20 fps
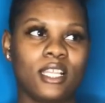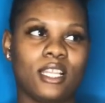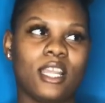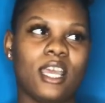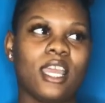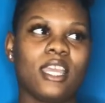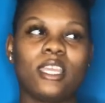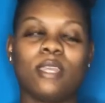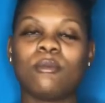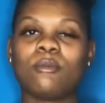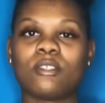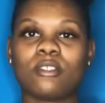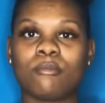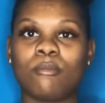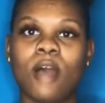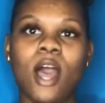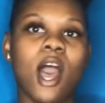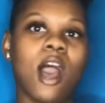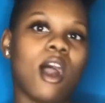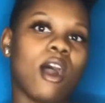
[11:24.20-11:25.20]
Like, it was
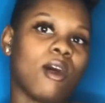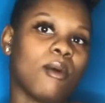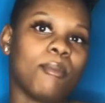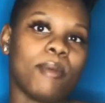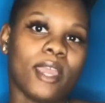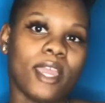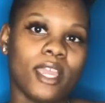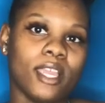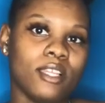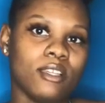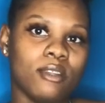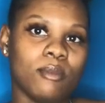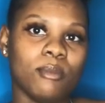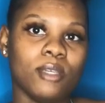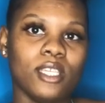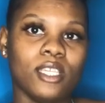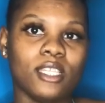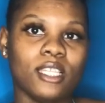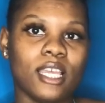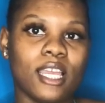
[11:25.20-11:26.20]
mild pain to
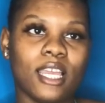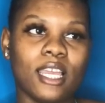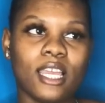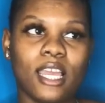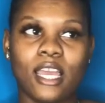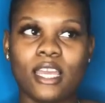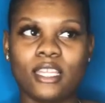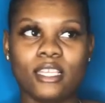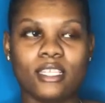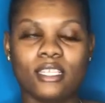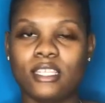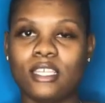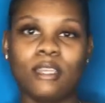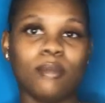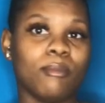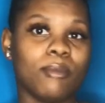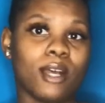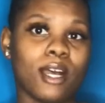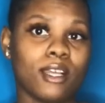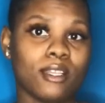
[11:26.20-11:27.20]
me. Like, it
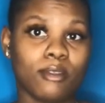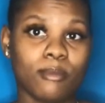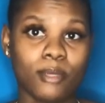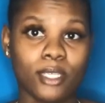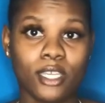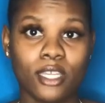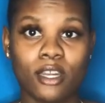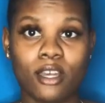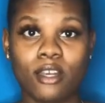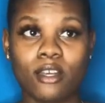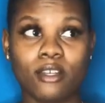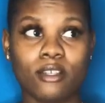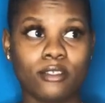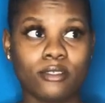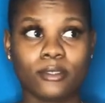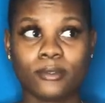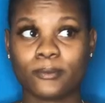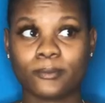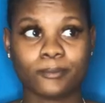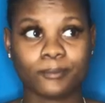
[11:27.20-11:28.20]
didn't bother me at
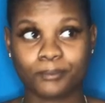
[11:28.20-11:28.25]
all.